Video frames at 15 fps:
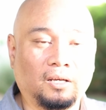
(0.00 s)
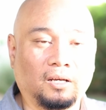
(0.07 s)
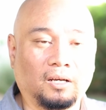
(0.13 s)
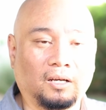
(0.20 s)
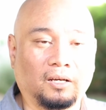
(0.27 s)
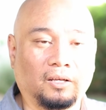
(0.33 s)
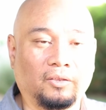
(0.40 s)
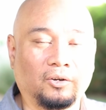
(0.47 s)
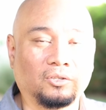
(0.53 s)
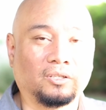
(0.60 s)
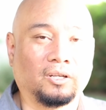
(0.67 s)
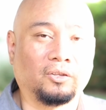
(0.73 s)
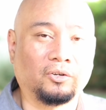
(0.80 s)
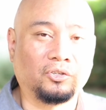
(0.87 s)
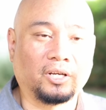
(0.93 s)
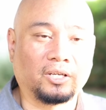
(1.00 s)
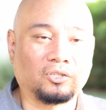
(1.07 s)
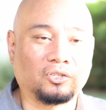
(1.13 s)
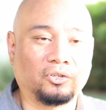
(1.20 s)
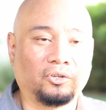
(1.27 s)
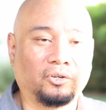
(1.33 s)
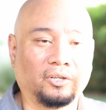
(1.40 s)
there's another
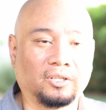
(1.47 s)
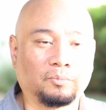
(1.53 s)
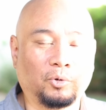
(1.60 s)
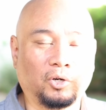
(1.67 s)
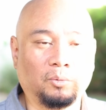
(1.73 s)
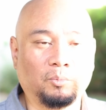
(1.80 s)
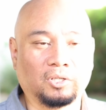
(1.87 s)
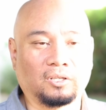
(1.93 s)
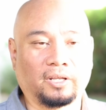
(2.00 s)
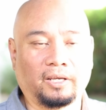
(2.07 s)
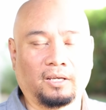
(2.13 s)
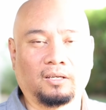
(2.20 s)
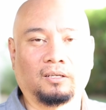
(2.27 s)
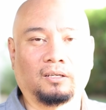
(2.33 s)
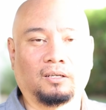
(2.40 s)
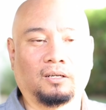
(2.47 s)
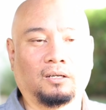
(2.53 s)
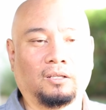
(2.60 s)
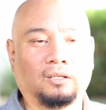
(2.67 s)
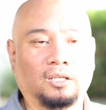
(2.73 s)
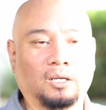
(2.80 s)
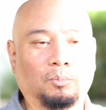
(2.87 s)
gesture, and it's pretty much like
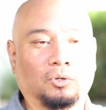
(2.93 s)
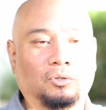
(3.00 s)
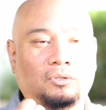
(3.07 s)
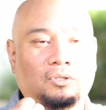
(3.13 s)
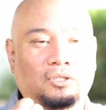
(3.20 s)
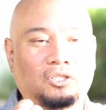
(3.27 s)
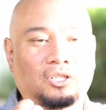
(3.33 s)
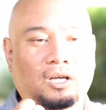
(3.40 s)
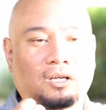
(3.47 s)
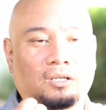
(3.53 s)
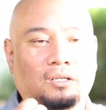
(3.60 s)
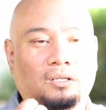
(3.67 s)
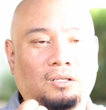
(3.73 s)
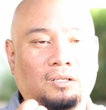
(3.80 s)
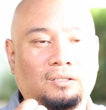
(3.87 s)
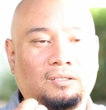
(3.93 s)
the double shaka.